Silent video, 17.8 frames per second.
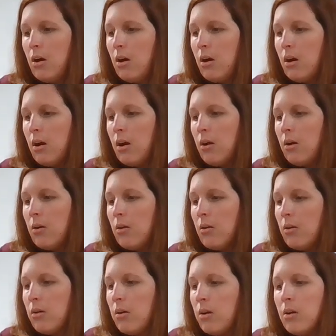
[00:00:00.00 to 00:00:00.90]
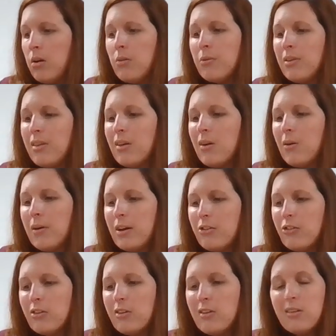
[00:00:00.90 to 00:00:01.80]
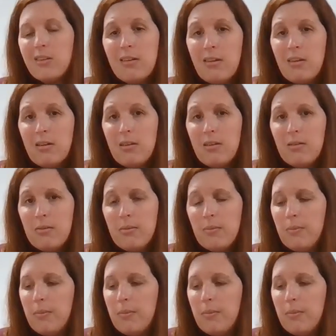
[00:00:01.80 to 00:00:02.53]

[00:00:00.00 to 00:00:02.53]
aren't really questions at all